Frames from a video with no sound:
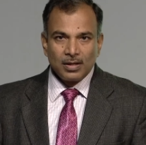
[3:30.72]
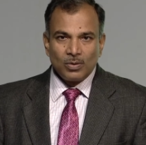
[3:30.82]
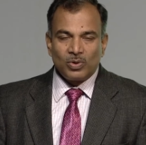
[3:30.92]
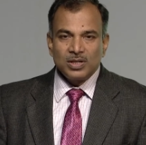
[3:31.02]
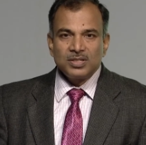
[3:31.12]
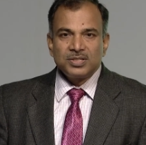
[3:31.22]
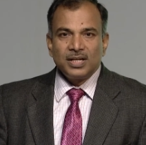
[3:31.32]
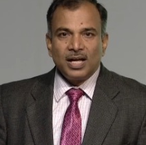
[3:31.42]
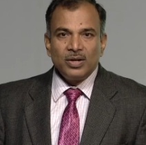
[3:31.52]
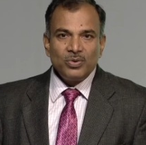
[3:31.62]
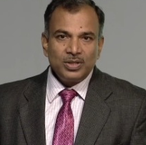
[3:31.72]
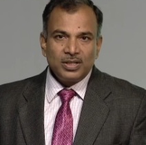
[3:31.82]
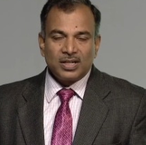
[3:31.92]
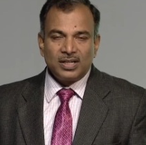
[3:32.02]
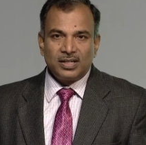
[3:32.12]
What is the scenario in
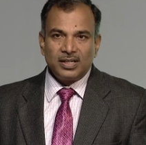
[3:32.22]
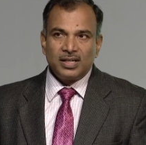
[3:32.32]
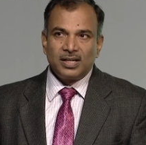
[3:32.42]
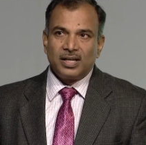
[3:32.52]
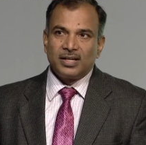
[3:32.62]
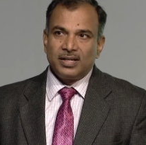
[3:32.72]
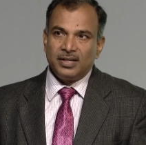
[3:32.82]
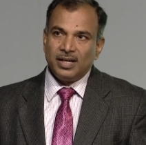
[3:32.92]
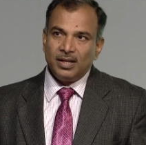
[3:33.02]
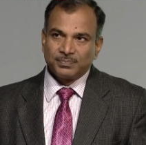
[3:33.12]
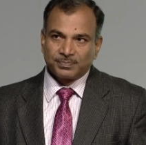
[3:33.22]
the country like India?